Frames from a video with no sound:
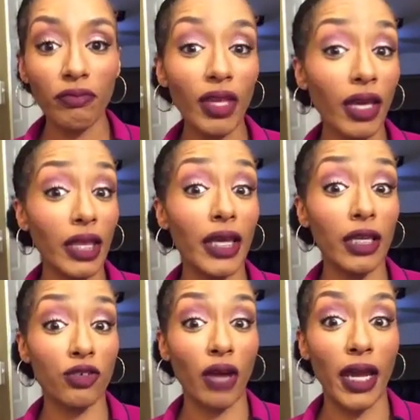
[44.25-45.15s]
and let it
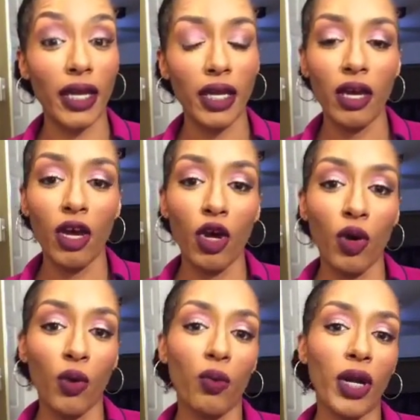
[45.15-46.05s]
dry.
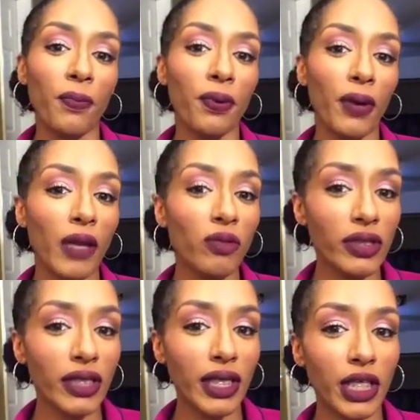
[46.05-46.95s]
What a primer
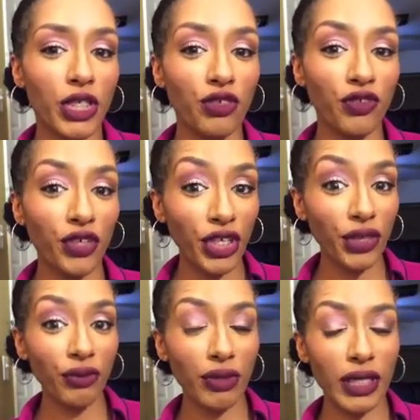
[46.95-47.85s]
is going to do for
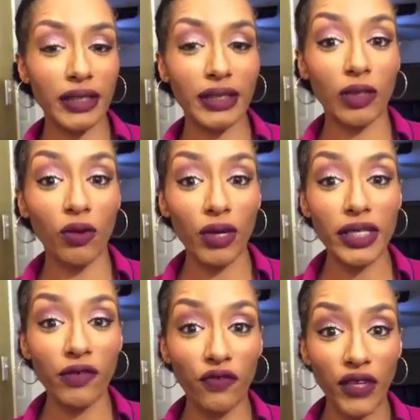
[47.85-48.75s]
you is it's going
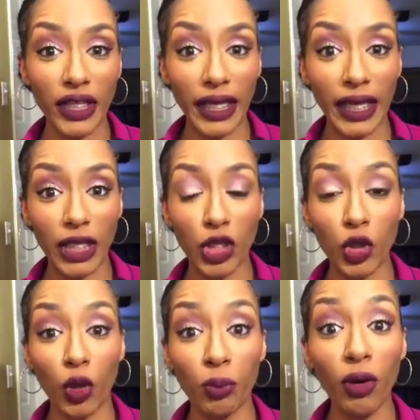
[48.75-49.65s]
to fill in
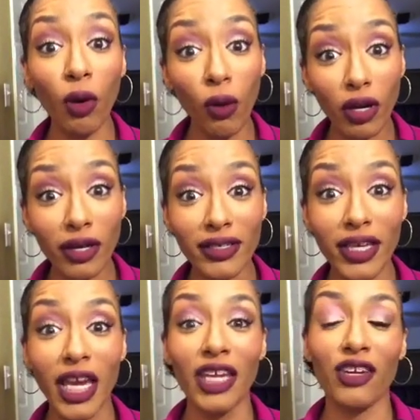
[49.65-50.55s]
your pores,
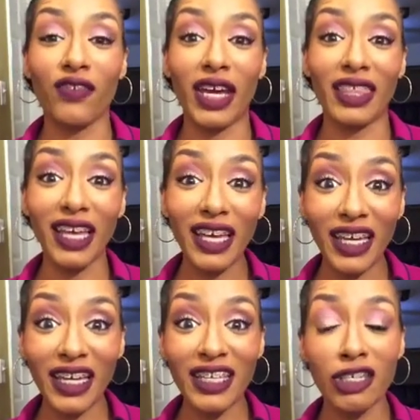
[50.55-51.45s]
your fine
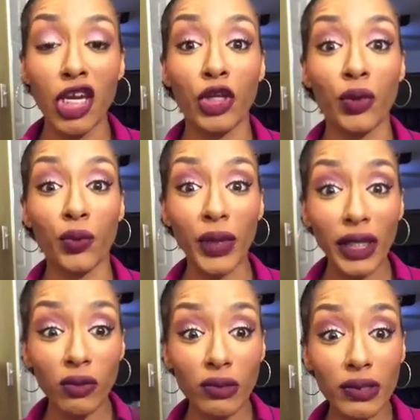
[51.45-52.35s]
lines, your
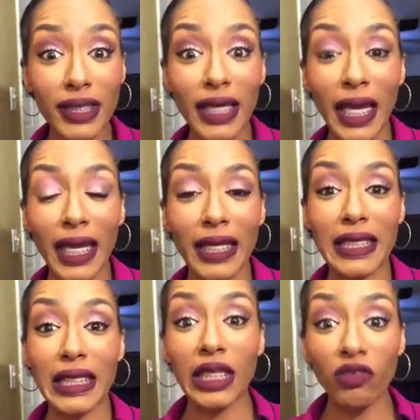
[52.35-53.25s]
wrinkles, and it's
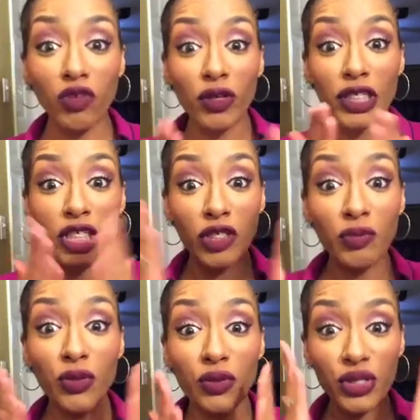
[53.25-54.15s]
going to give you a
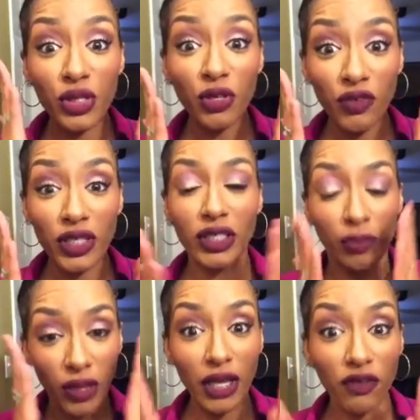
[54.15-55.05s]
smooth surface to
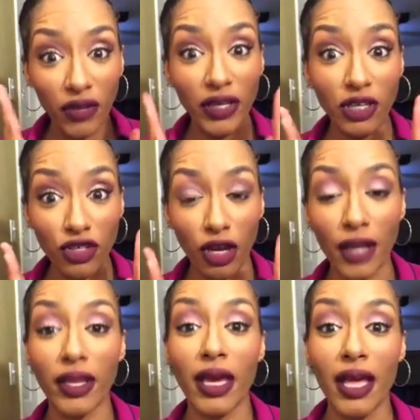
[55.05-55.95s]
apply your foundation
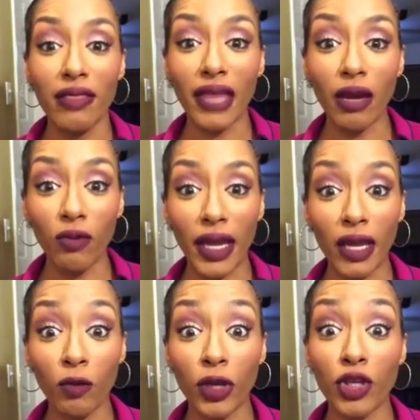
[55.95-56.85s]
on. That way,
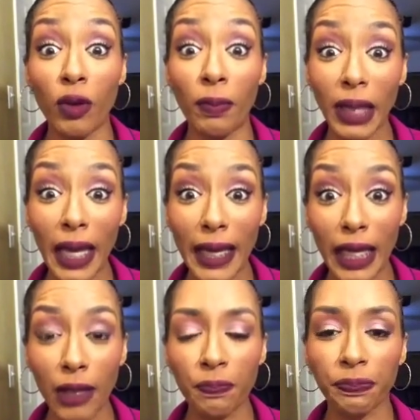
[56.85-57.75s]
when you apply it,